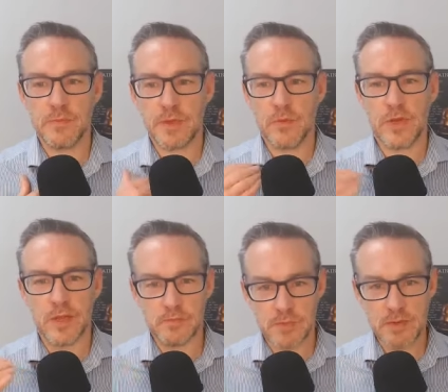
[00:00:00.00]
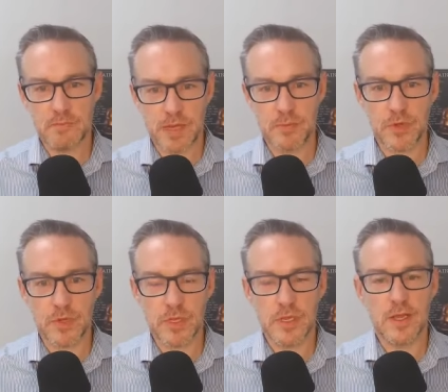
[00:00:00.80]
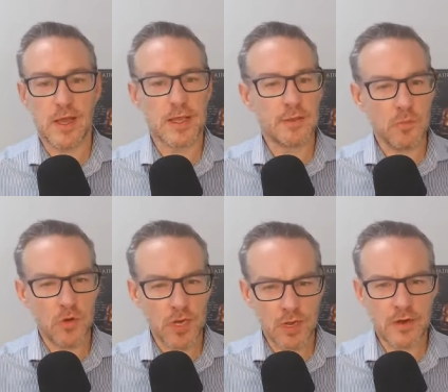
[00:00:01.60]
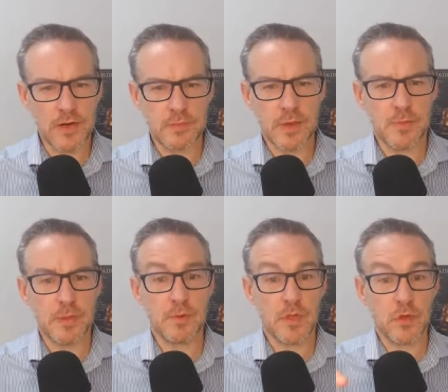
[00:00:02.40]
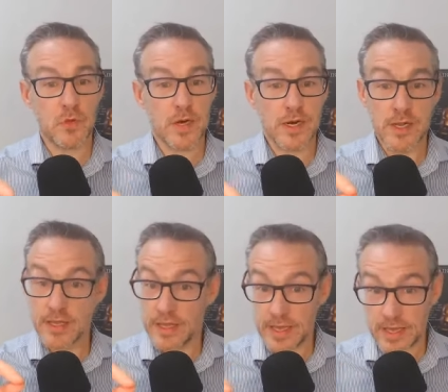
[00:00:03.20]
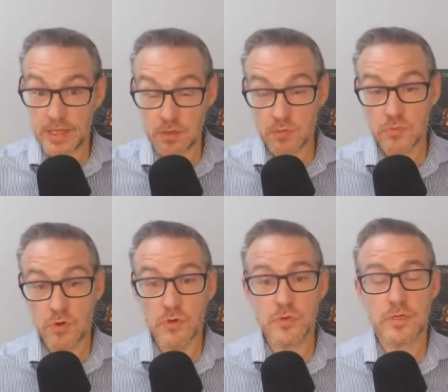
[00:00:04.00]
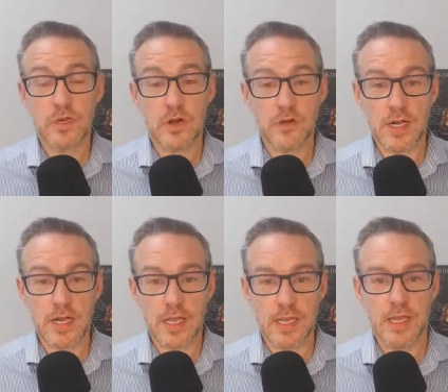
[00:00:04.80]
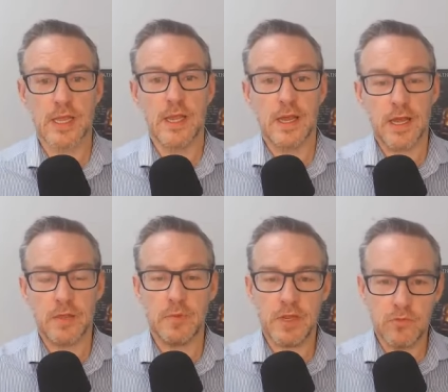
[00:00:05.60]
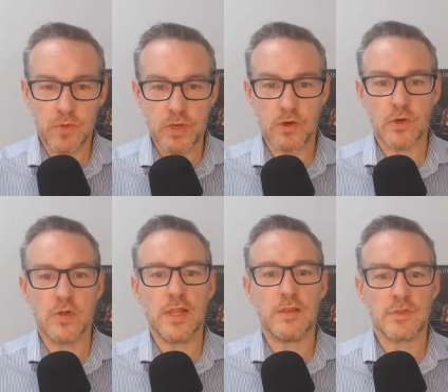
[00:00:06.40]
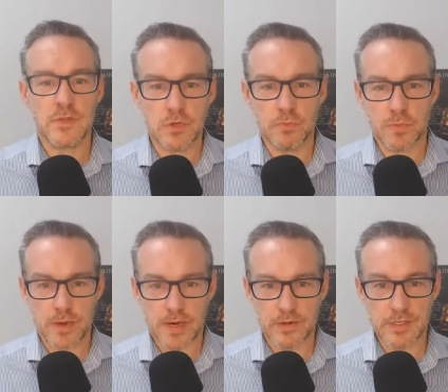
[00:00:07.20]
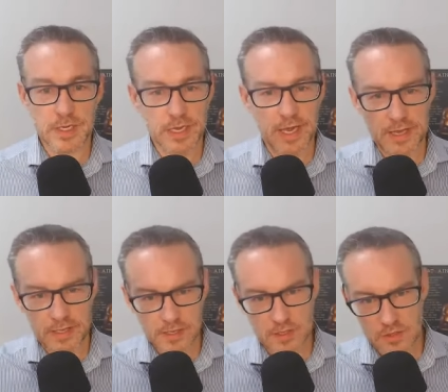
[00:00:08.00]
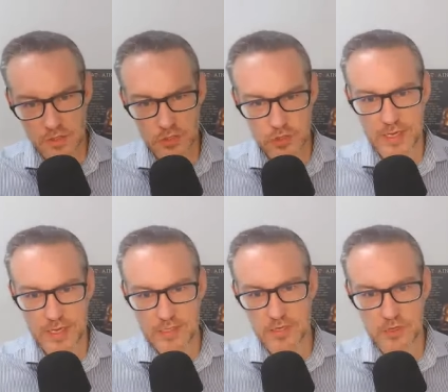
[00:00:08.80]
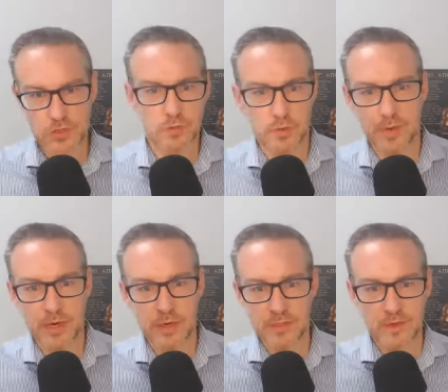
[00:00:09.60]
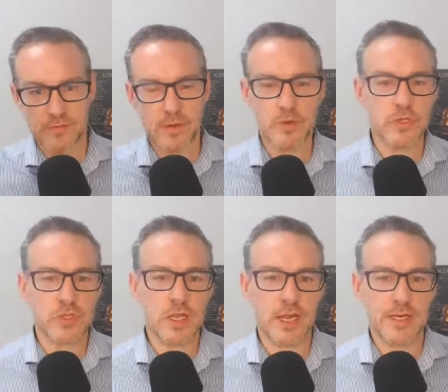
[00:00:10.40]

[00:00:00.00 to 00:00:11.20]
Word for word: when I meet people, and the more I learn about people who are in those roles currently, I believe we all have superpowers. And again, your strengths and your superpowers are very much aligned.